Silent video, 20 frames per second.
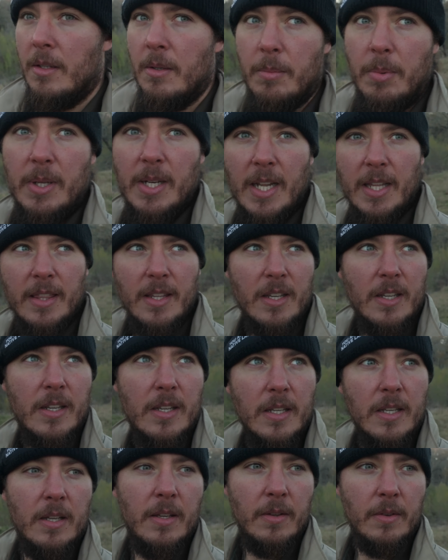But I
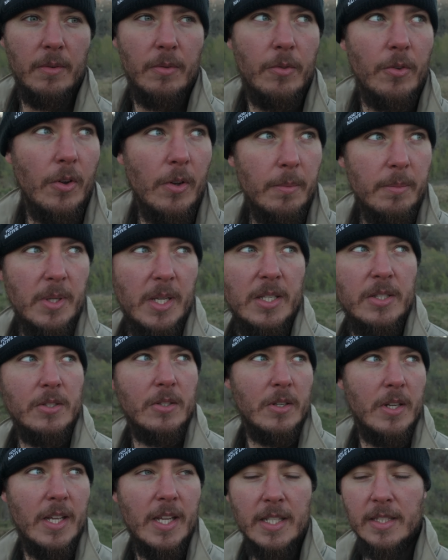think from
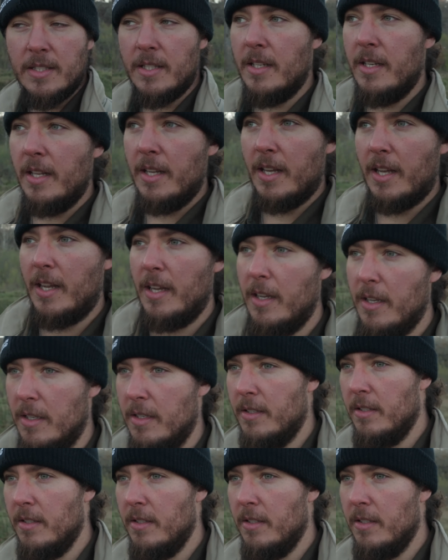yesterday and today,